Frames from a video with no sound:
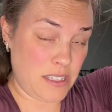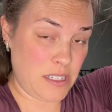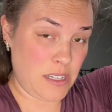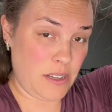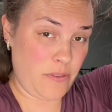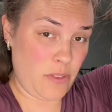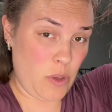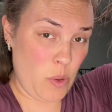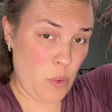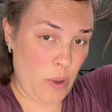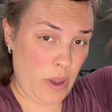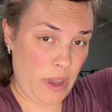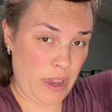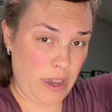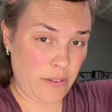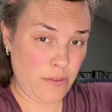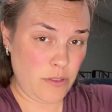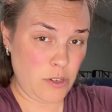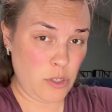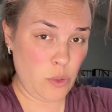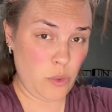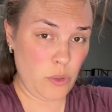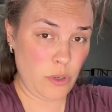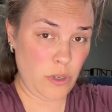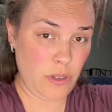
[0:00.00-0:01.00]
If you have
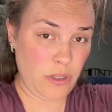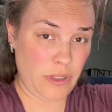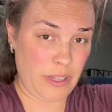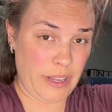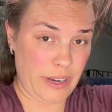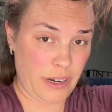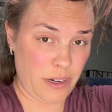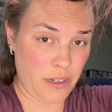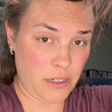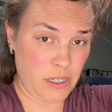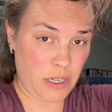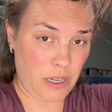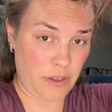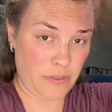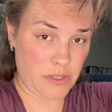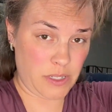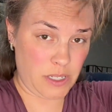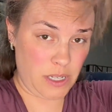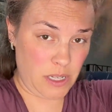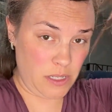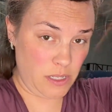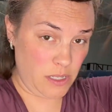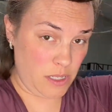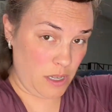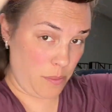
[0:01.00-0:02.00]
shorter layers, I've
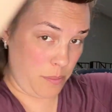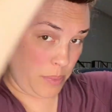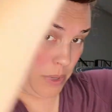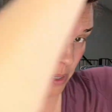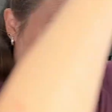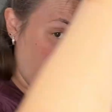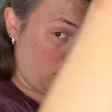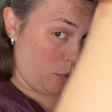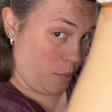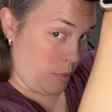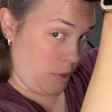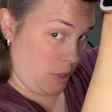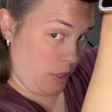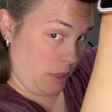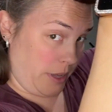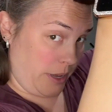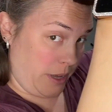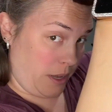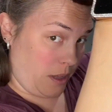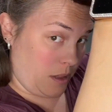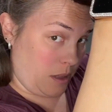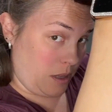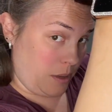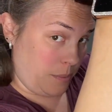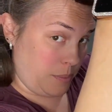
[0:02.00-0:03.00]
seen some people put like
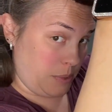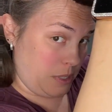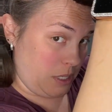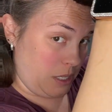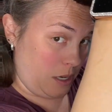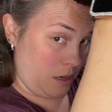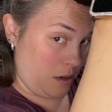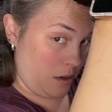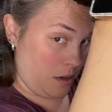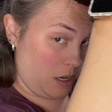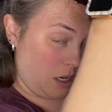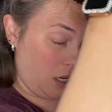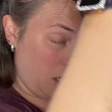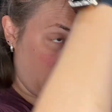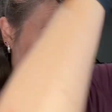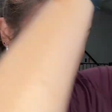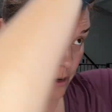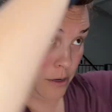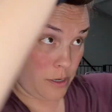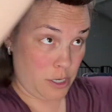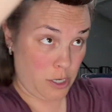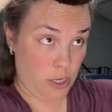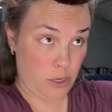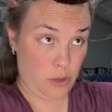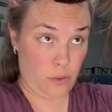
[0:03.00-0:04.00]
clips here and here
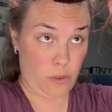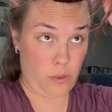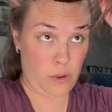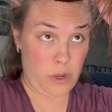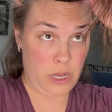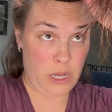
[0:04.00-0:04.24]
too.